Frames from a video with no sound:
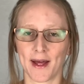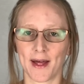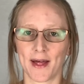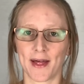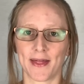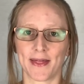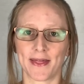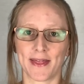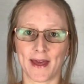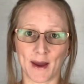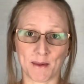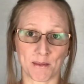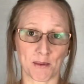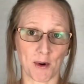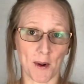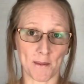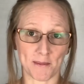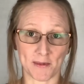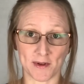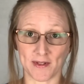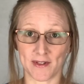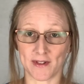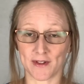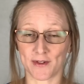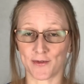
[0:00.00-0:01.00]
that
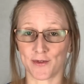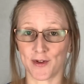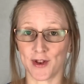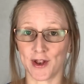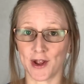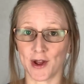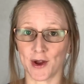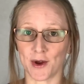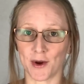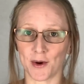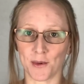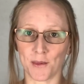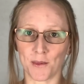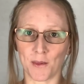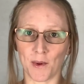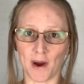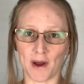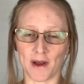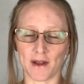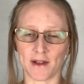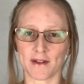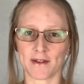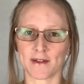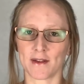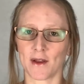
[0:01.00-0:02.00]
prompted this video
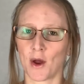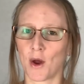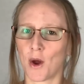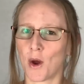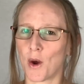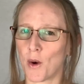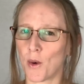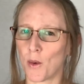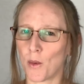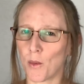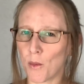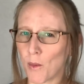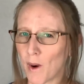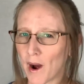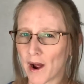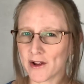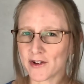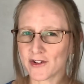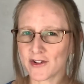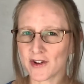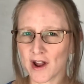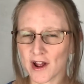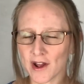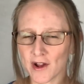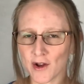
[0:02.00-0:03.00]
was, why
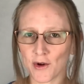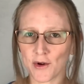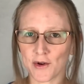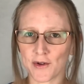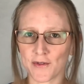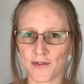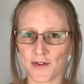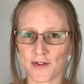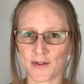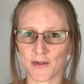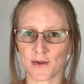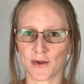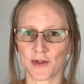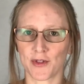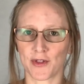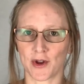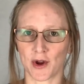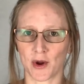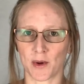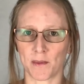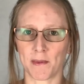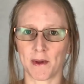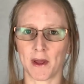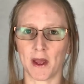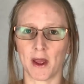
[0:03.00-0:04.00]
should I go to physical
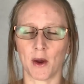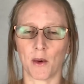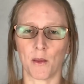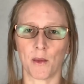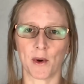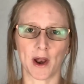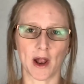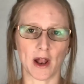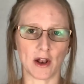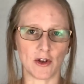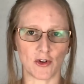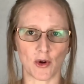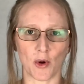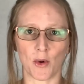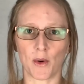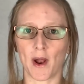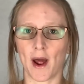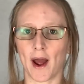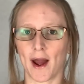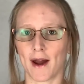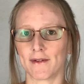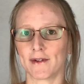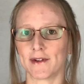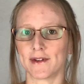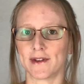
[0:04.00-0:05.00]
therapy when I don't
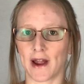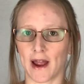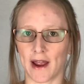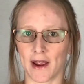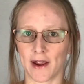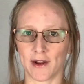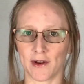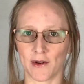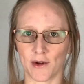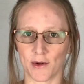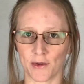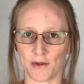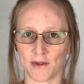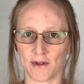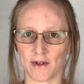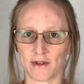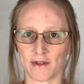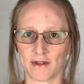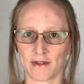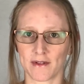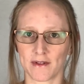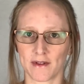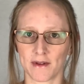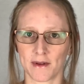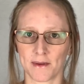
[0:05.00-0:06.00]
have a diagnosis?